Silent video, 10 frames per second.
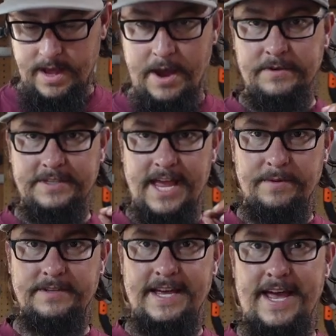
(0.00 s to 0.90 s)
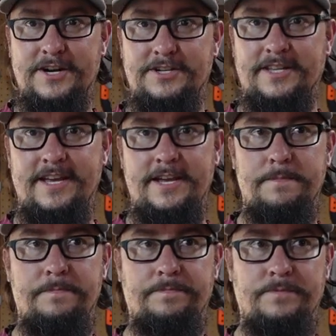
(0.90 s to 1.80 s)
I was able to
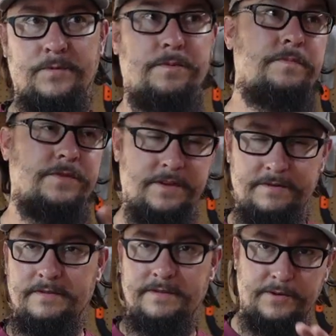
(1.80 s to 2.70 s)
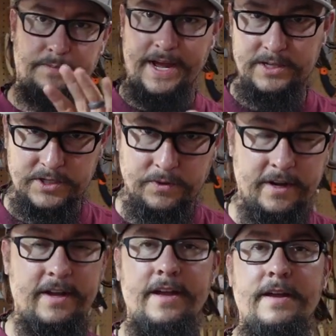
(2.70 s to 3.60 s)
actually well, little backstory.